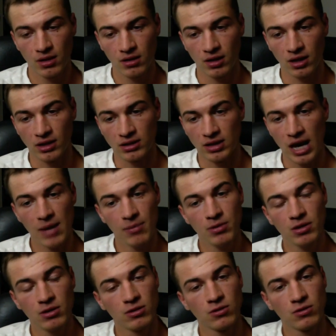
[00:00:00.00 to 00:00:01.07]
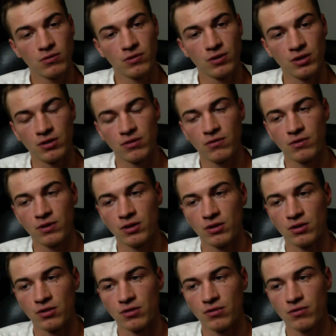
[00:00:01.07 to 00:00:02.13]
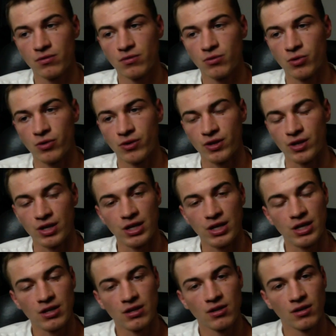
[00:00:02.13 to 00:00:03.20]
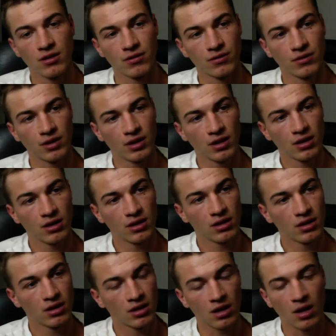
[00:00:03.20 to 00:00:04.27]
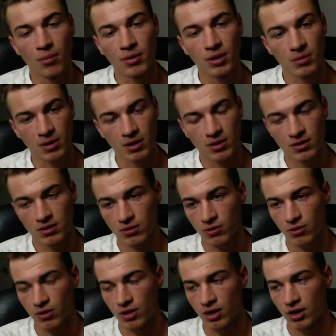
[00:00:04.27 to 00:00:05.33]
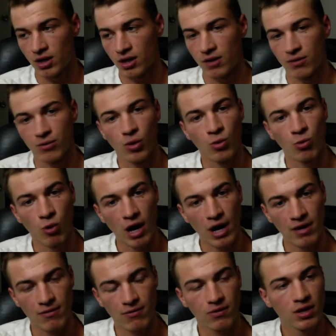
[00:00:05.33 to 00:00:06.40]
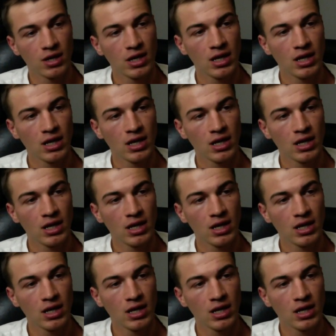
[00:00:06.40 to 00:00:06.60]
That gap that you feel with the need of accompaniment or a wife.